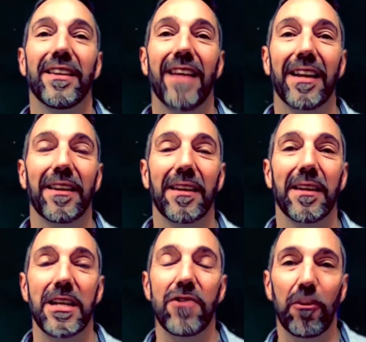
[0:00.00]
that
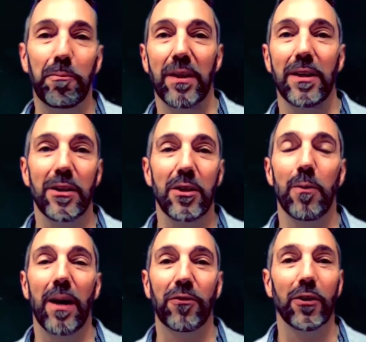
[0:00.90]
Egypt and
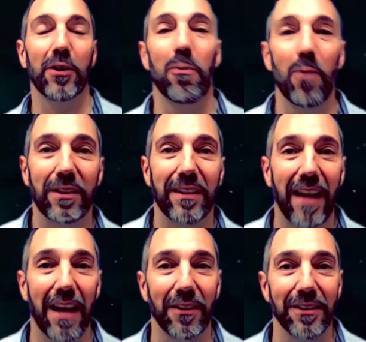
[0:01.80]
U.S. are going to work
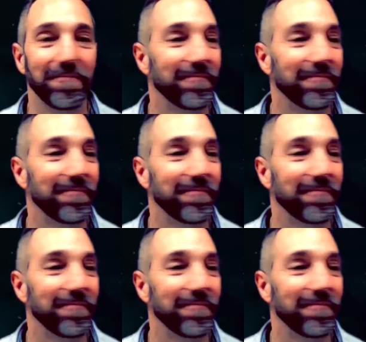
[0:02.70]
together.